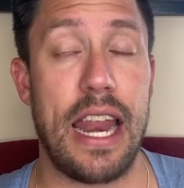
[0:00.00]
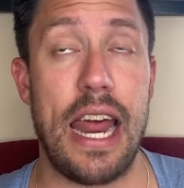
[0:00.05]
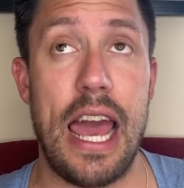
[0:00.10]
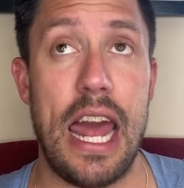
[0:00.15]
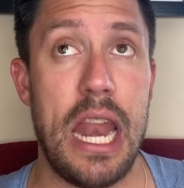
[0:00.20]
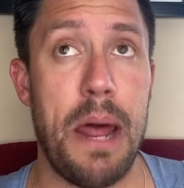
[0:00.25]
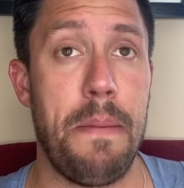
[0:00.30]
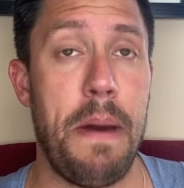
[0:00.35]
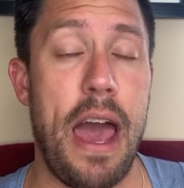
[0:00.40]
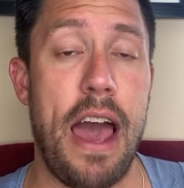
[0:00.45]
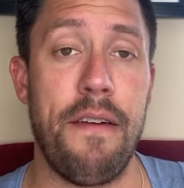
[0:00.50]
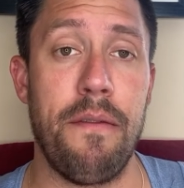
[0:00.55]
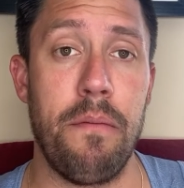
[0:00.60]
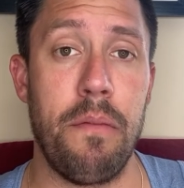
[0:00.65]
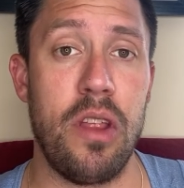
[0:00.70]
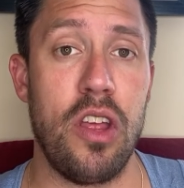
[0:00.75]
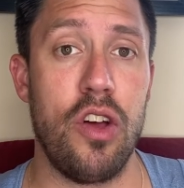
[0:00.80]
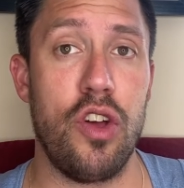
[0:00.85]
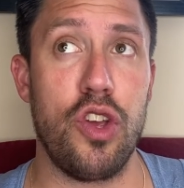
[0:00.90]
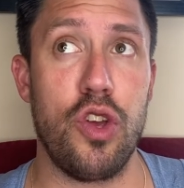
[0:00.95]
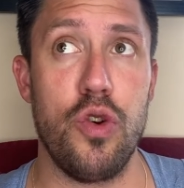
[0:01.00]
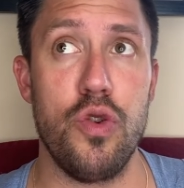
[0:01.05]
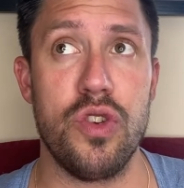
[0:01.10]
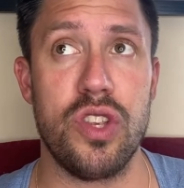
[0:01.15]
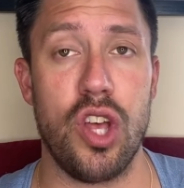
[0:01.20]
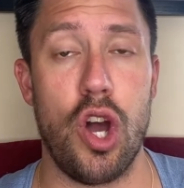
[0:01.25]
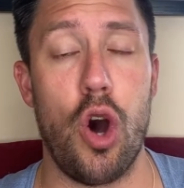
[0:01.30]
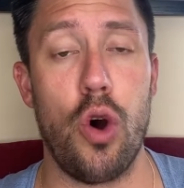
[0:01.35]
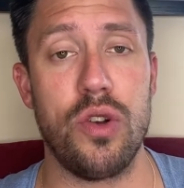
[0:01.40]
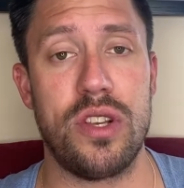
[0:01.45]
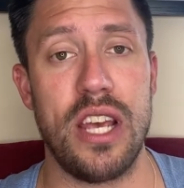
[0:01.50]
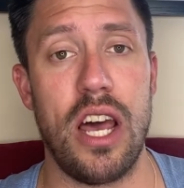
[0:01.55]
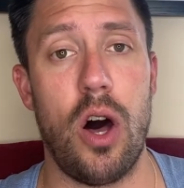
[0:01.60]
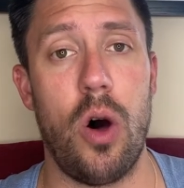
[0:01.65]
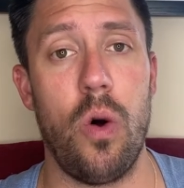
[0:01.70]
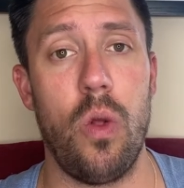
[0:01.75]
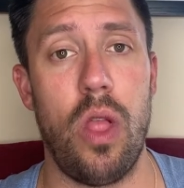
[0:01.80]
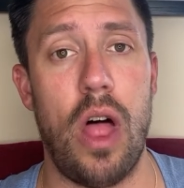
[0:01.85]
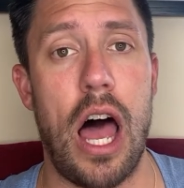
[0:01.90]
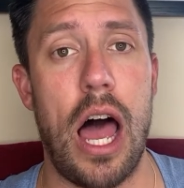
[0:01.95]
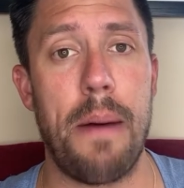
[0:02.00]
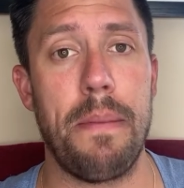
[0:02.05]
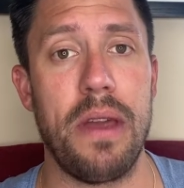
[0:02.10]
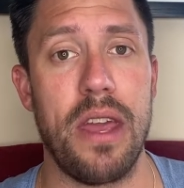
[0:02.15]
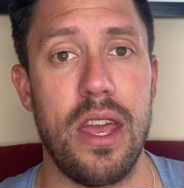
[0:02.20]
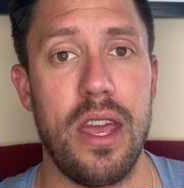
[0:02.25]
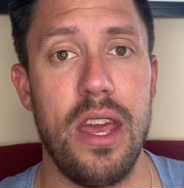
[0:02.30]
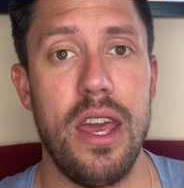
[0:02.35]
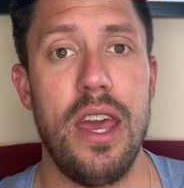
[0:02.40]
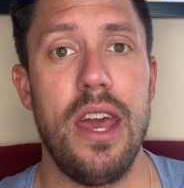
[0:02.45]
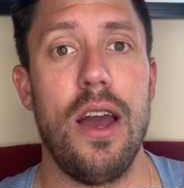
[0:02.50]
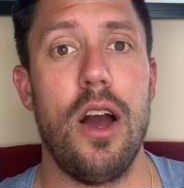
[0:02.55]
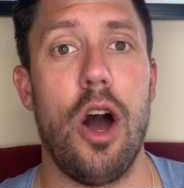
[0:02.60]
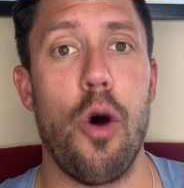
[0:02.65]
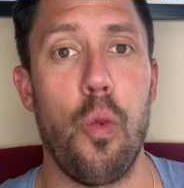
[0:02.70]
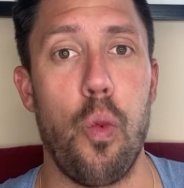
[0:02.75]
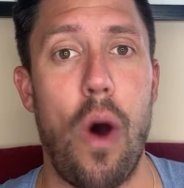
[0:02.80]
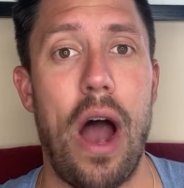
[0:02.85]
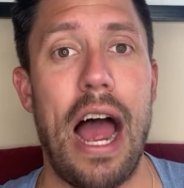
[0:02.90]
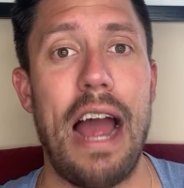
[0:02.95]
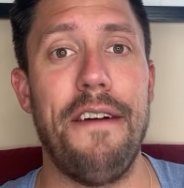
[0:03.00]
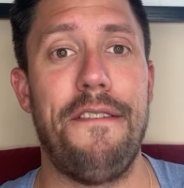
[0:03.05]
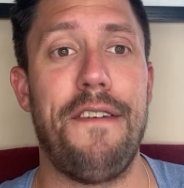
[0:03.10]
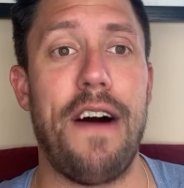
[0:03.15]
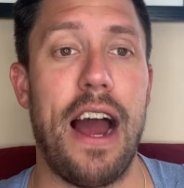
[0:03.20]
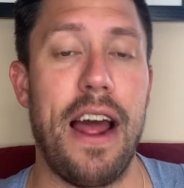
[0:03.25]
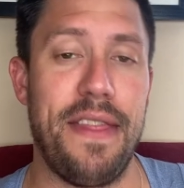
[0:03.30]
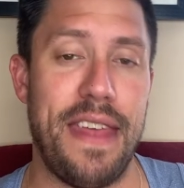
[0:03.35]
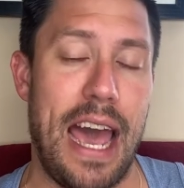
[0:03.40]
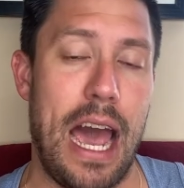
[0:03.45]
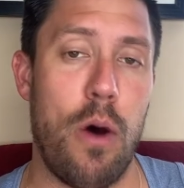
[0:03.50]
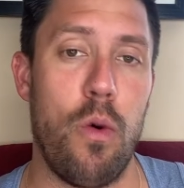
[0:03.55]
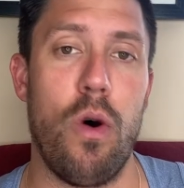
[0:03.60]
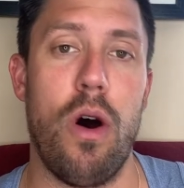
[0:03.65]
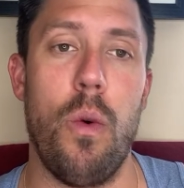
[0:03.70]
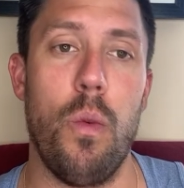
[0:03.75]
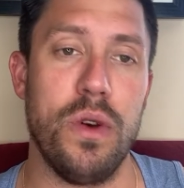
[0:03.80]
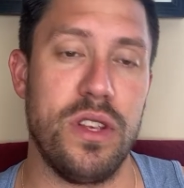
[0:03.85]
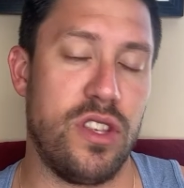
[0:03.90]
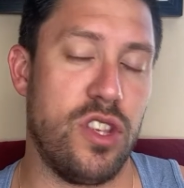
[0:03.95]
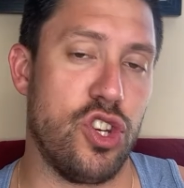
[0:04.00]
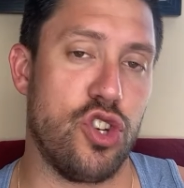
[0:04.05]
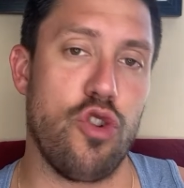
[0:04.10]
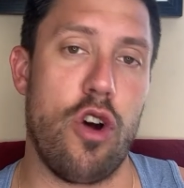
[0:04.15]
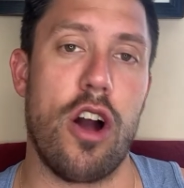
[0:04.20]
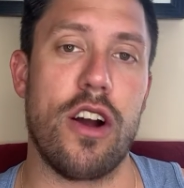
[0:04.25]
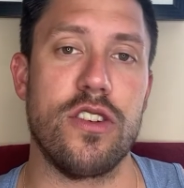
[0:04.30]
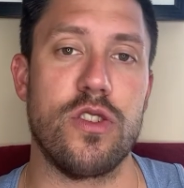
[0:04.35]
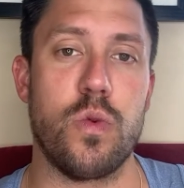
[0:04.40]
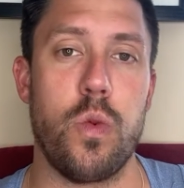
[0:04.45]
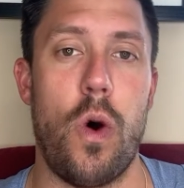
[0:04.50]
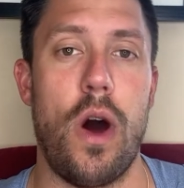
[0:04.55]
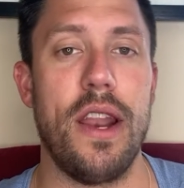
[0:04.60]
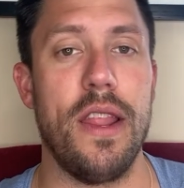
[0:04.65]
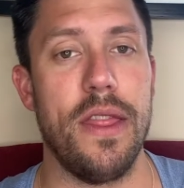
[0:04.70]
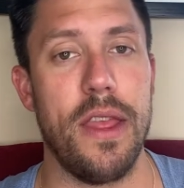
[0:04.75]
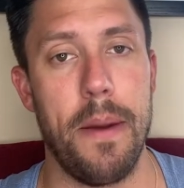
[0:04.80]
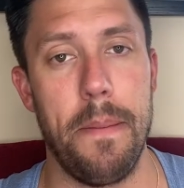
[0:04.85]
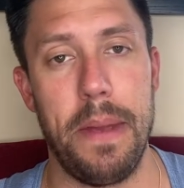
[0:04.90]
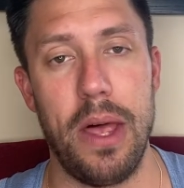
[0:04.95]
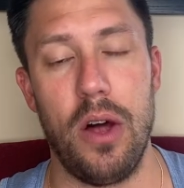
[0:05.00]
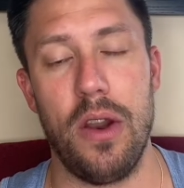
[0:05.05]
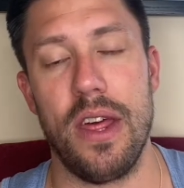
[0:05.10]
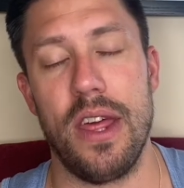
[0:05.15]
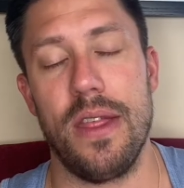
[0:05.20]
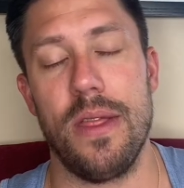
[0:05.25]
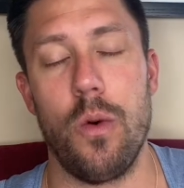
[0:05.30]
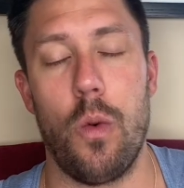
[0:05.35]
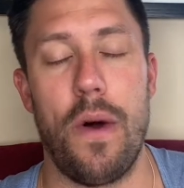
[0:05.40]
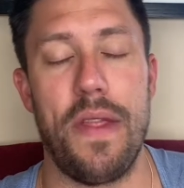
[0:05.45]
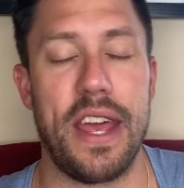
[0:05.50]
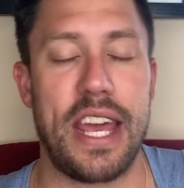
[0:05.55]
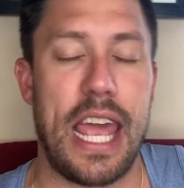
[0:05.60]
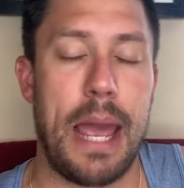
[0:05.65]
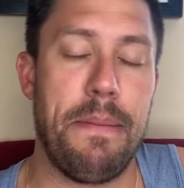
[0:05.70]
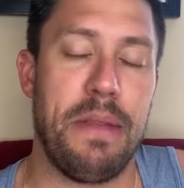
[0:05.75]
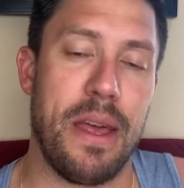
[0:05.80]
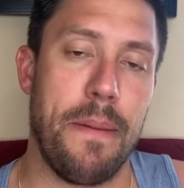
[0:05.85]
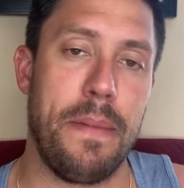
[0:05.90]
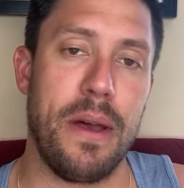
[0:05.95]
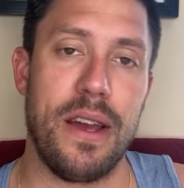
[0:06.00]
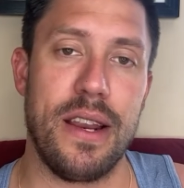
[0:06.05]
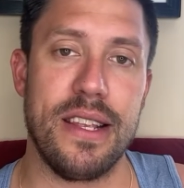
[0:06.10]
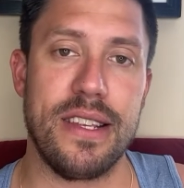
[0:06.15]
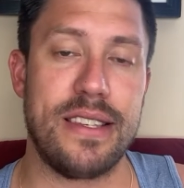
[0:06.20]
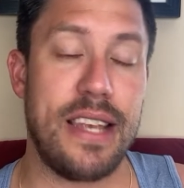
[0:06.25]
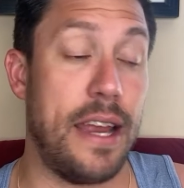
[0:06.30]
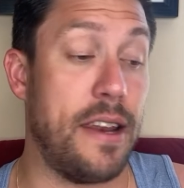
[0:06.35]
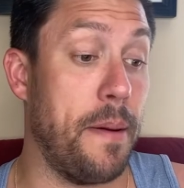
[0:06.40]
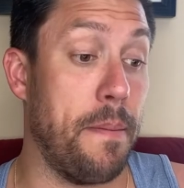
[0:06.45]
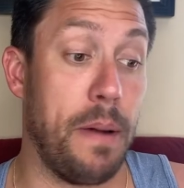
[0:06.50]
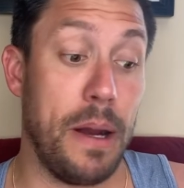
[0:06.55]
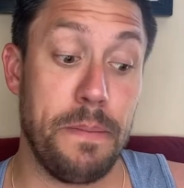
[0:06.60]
And I ended up having to use the hotel lobby, a Wi-Fi. That one was the strongest one and the one that gave me the ability to send it.